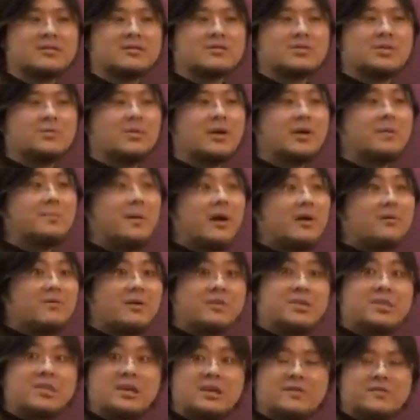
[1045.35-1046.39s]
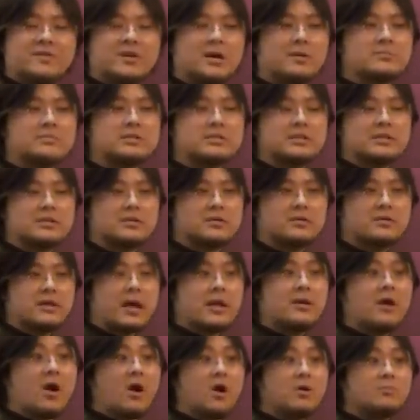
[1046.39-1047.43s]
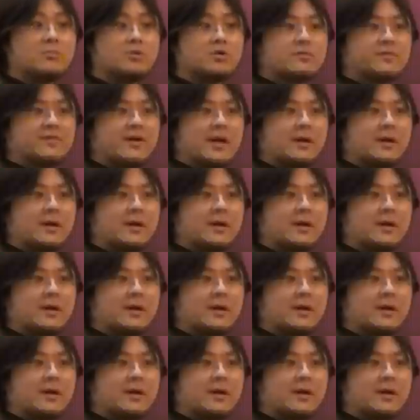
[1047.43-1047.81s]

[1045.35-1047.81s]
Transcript: So what about if a thief comes in and harms your